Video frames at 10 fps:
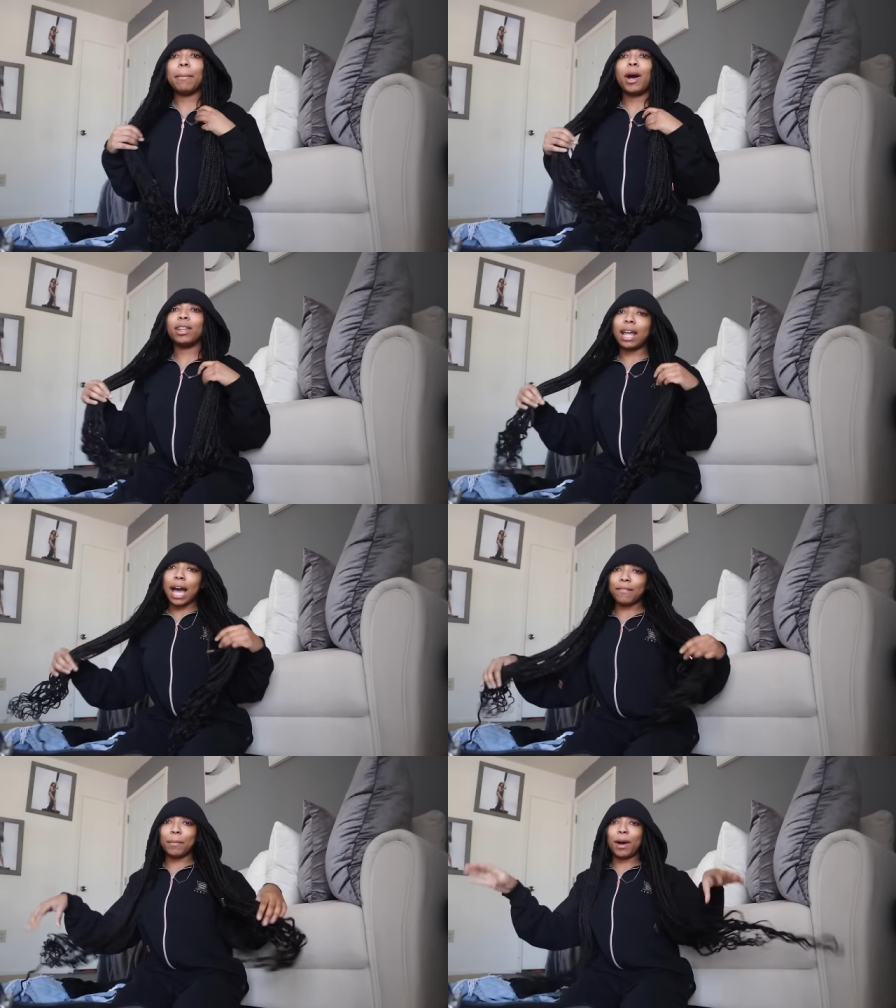But I'm on
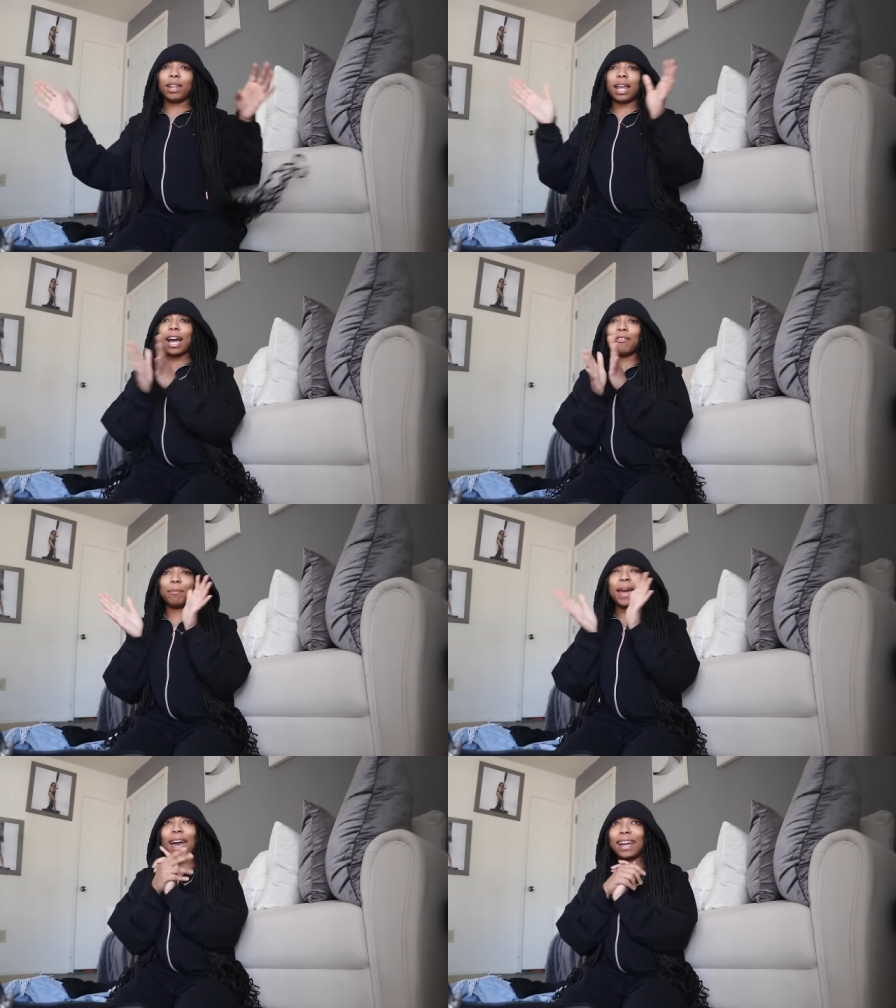live. I'm on
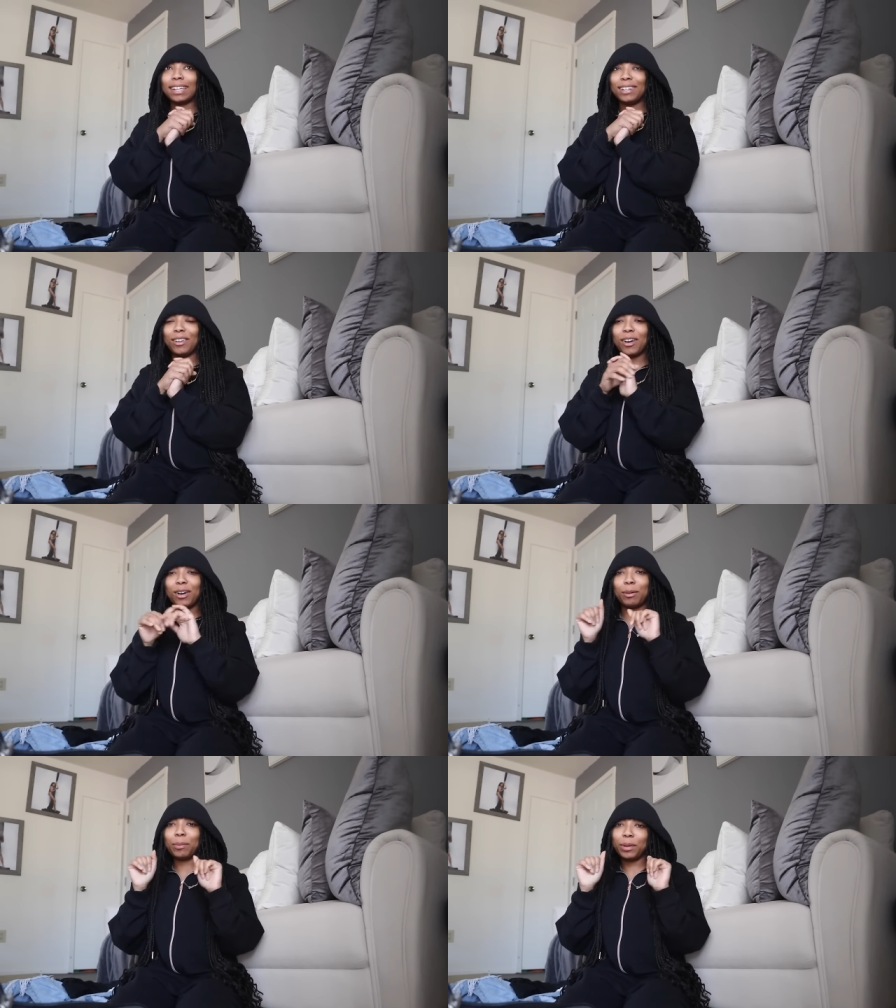live packing
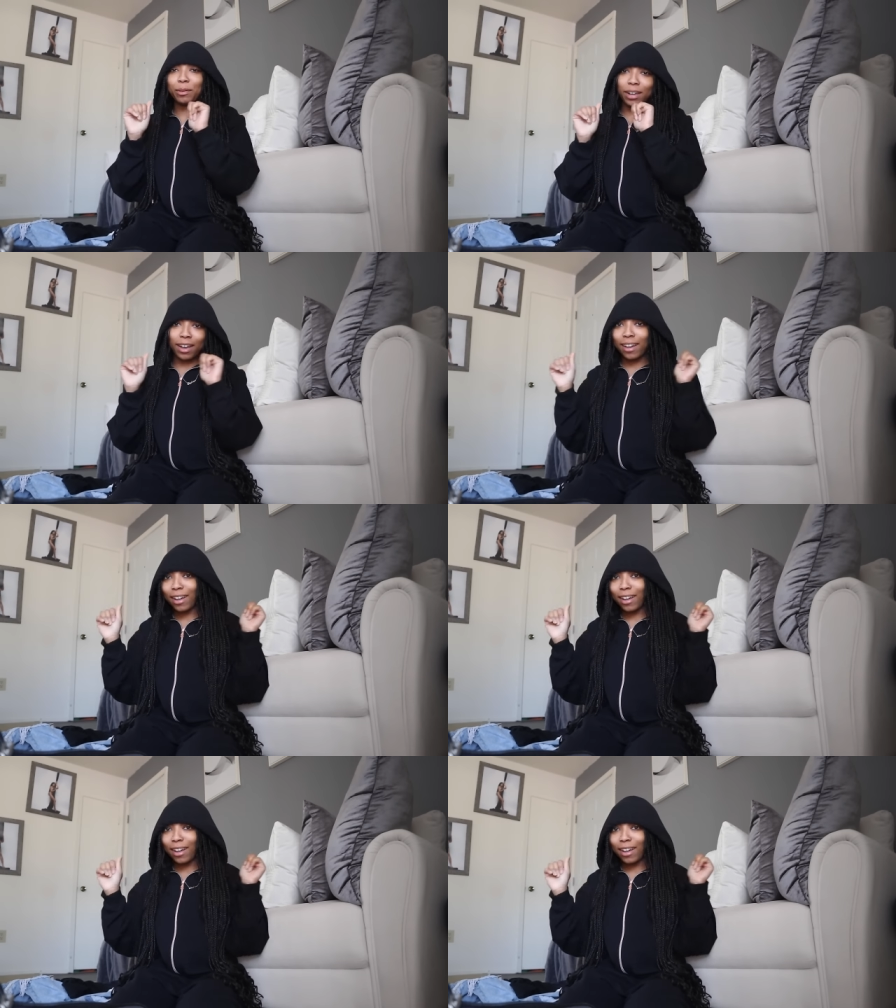y'all, period.